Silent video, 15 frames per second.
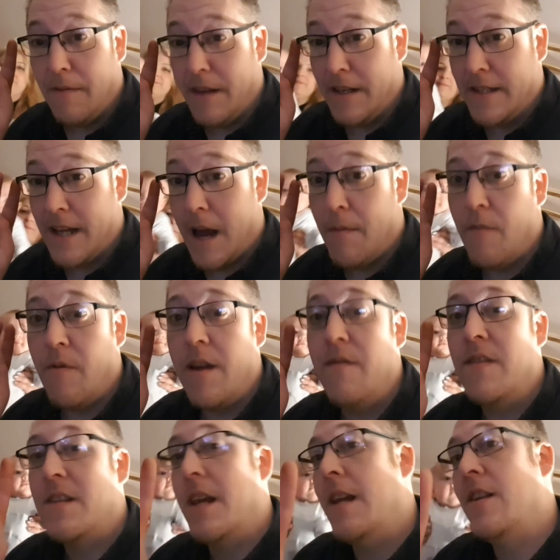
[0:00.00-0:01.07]
This time I'm
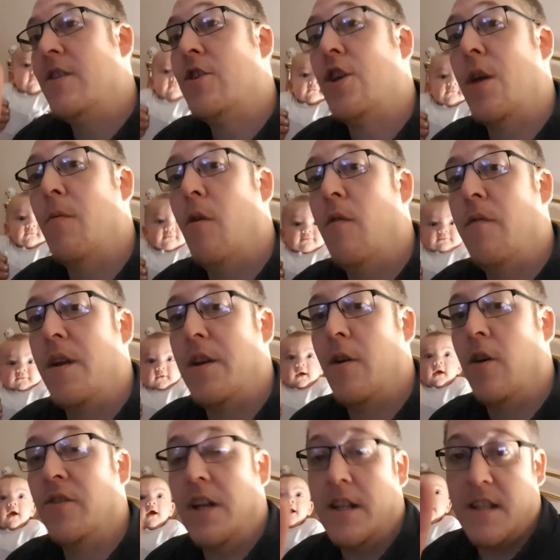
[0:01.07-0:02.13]
revisiting two old
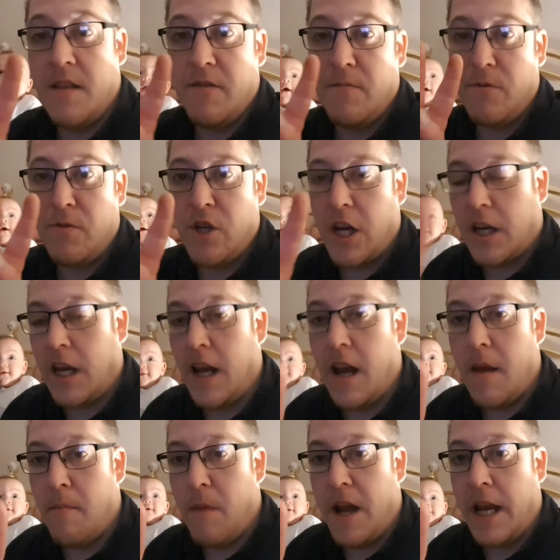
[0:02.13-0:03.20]
videos. It's the
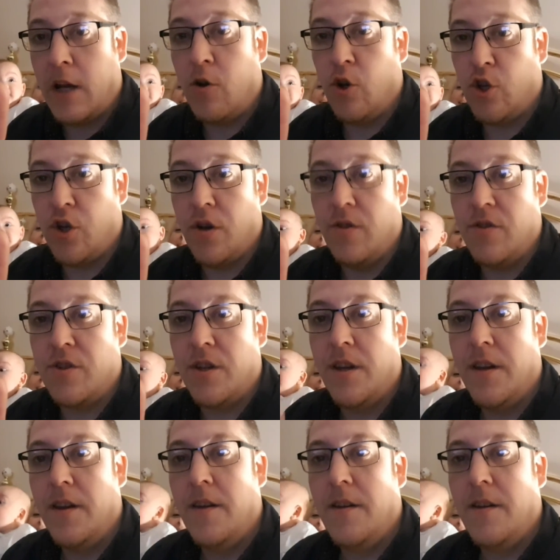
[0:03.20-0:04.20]
chicken mini cushions.